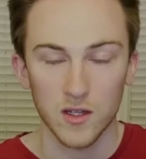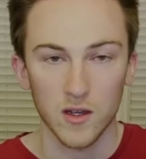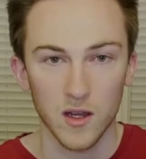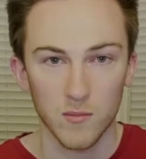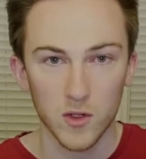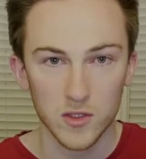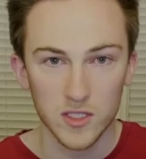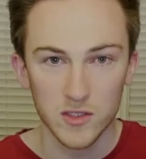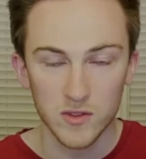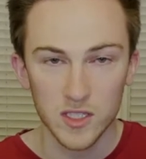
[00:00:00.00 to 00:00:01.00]
mostly
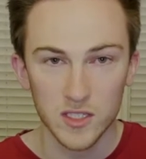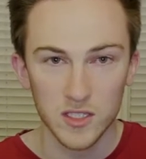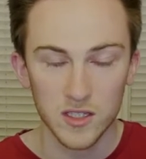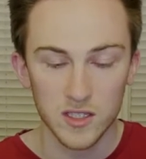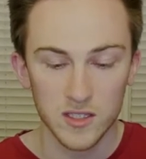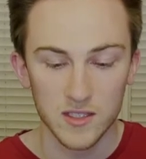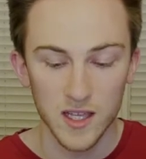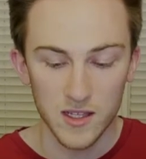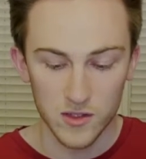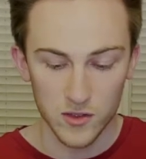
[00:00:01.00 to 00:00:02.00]
unique to this
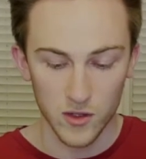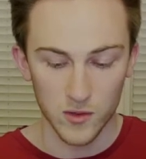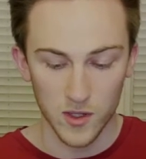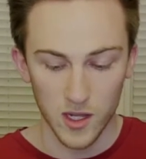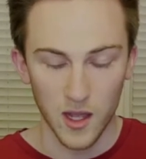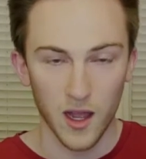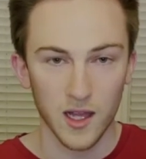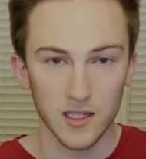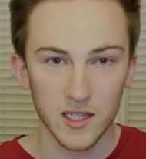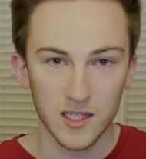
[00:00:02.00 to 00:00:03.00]
set, so I
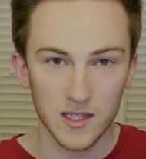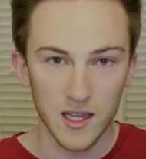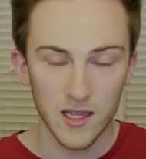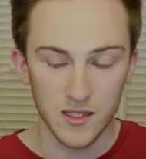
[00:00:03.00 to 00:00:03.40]
like that.